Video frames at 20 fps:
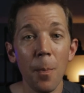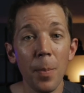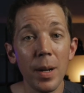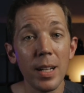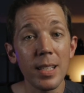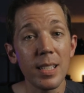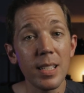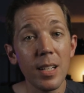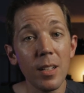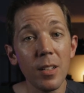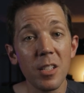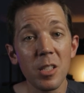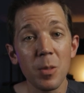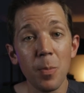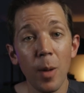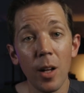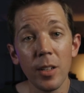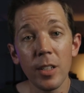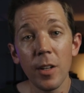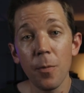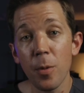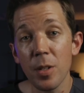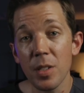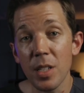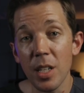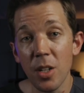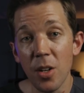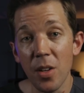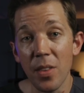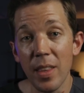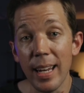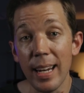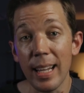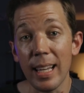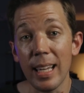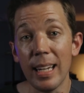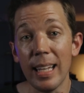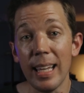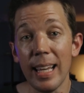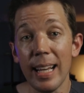But it's still a small enough procedure that
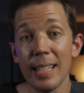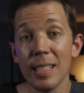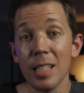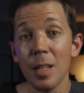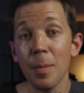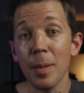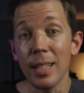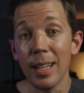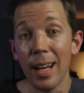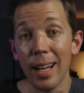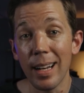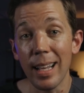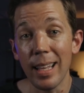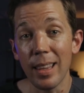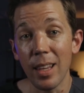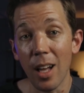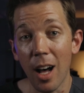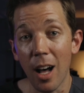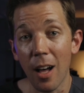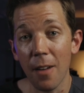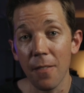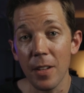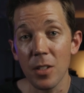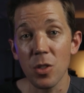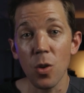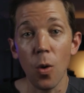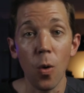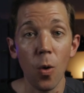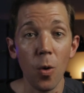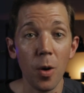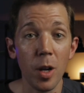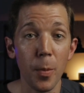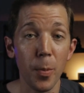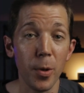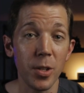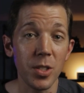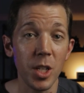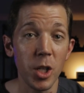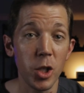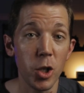it can easily be done in the office or in a
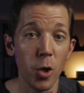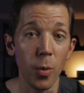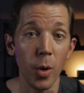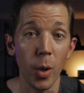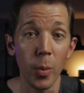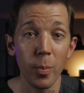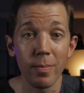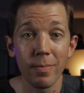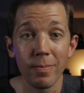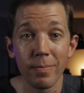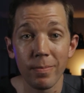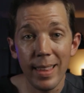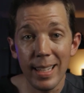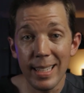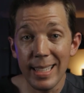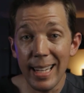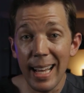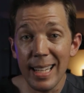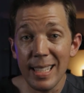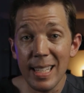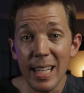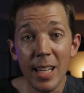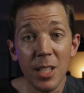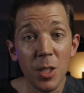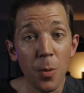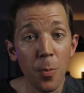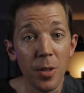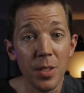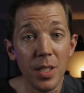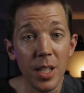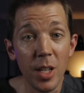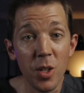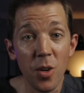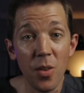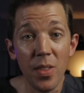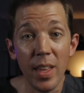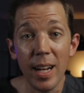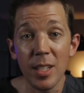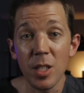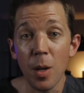procedure room. The TESE is a
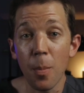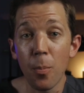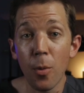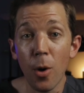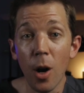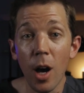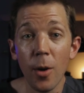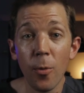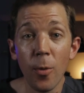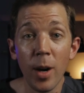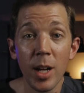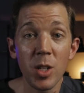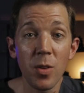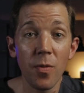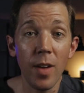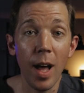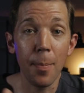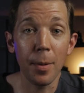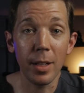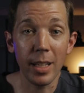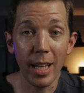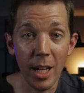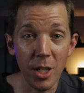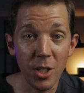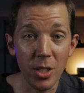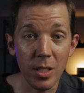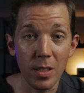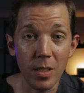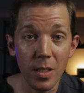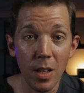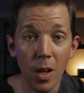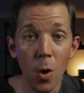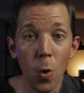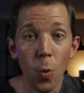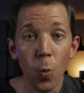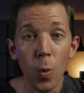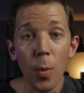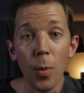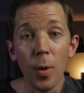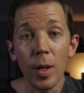procedure that has a broad range of applications.
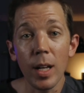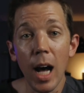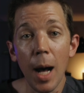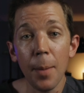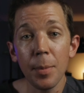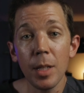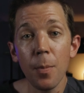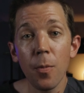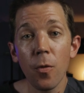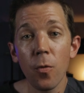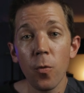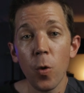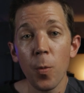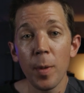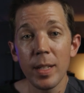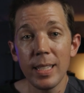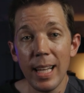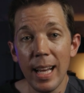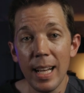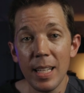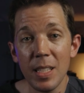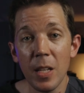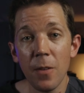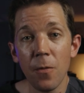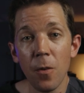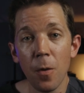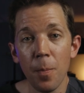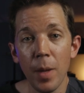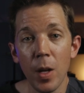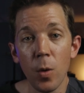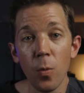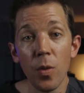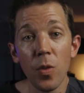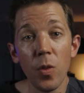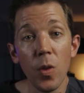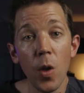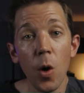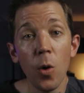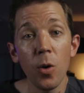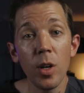We will commonly perform a TESE for men with
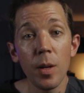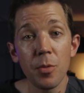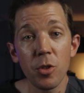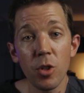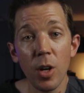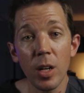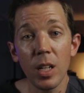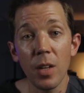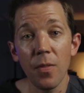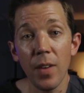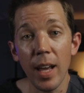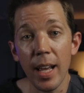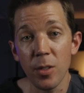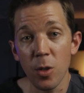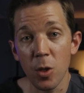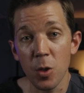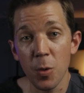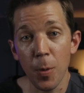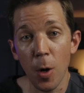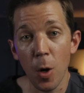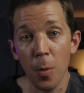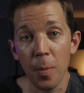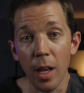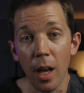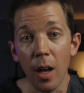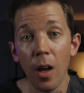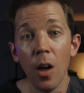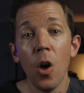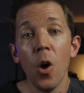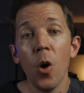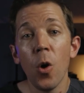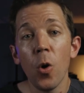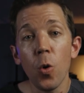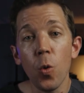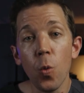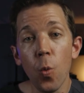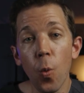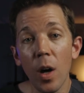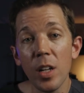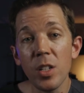known obstructive azoospermia
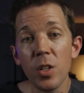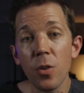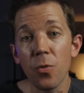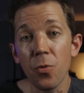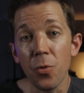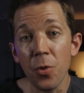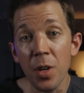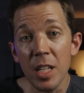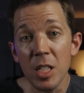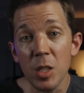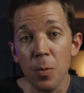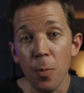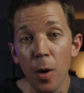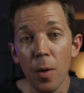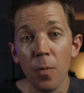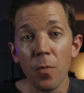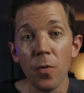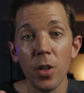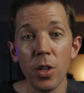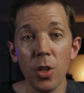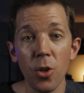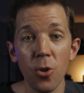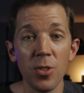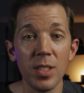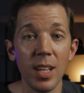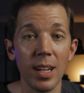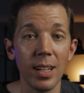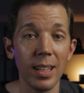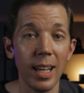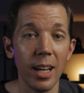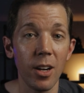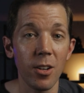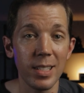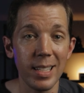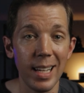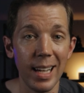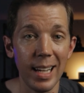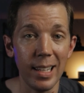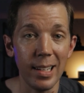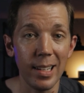who want to freeze sperm for use at a later
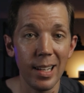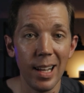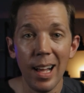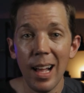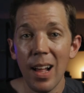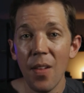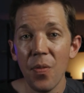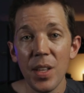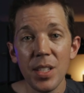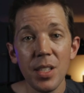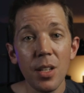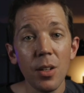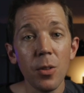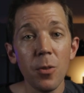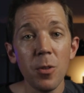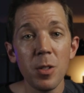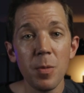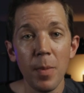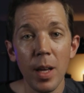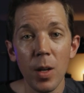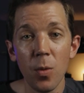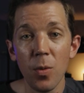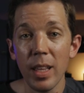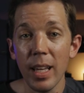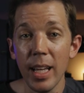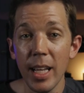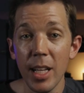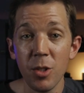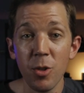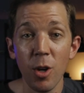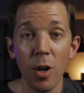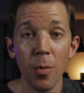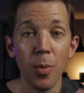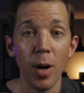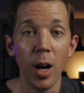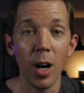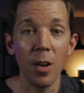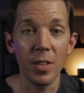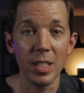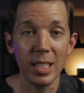date. This includes men with a history of
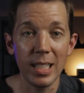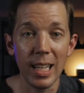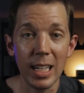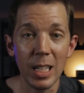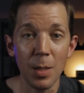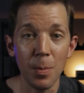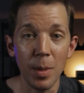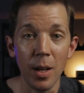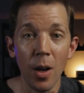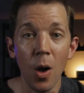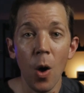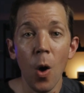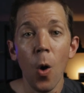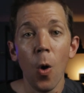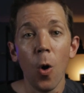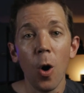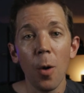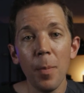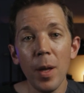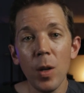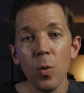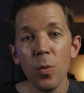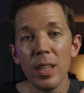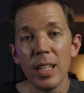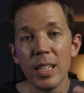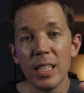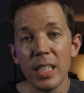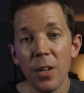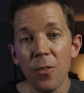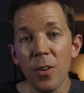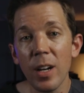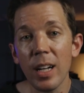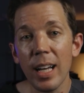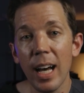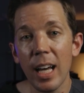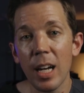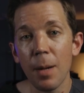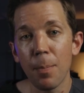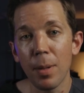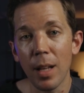prior vasectomy or men with a different
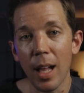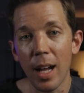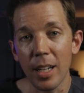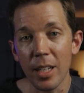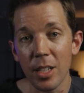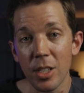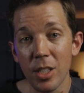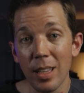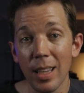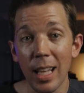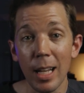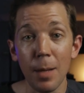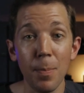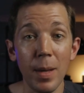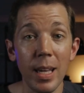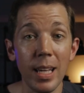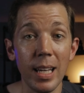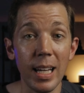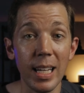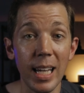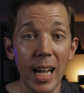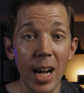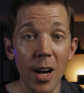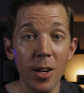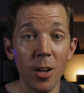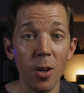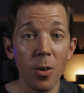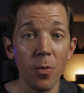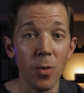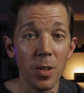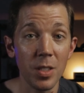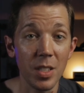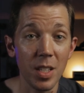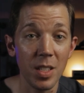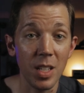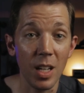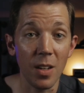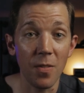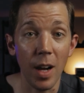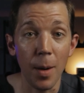kind of blockage like being a carrier for
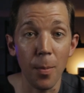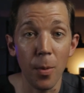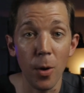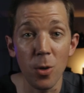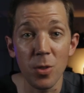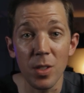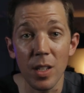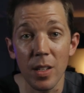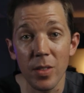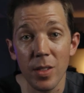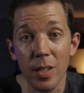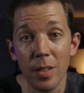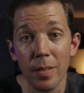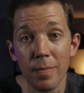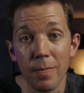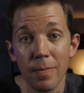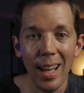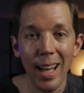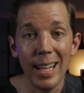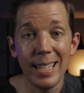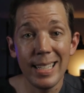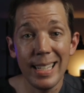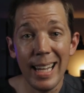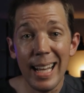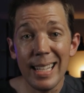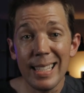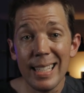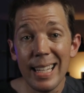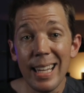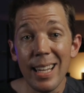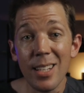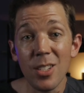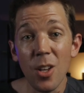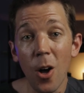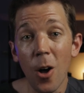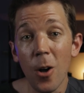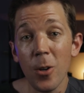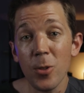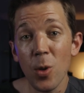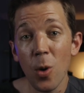cystic fibrosis. A TESE is
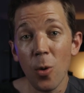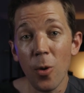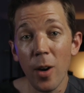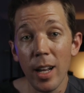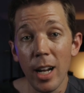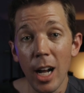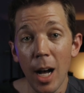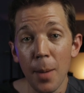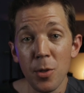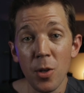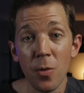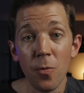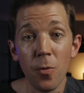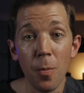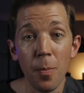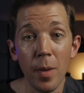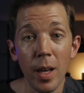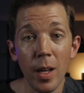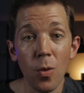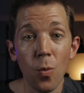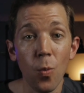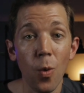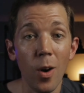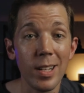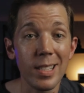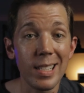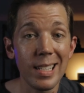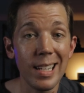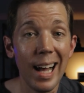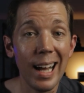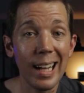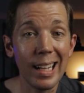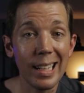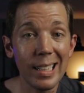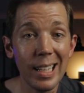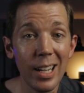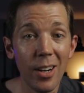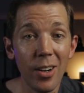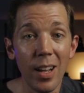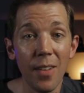also a great option for men where it's not
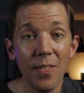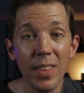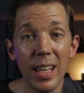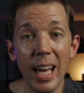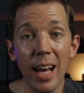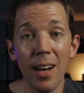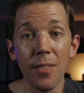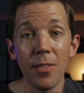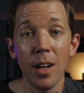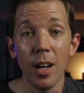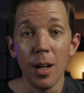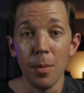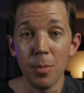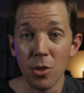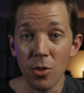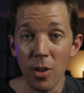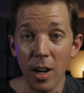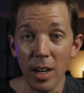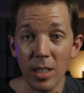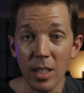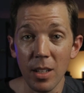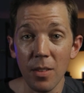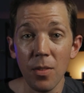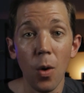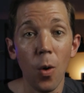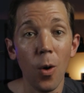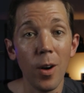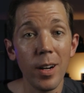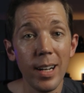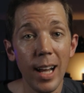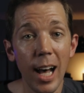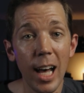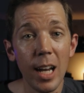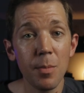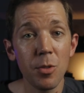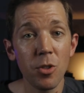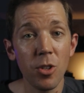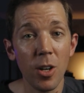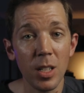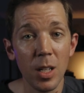clear if they have obstructive or
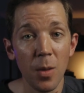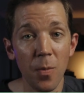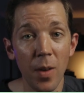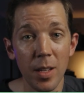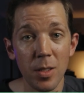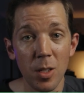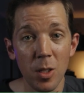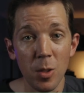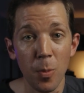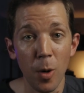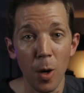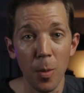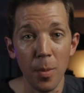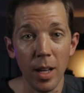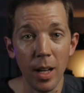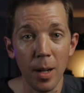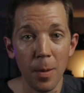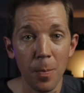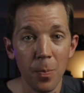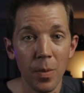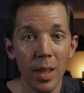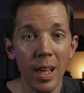non-obstructive azoospermia.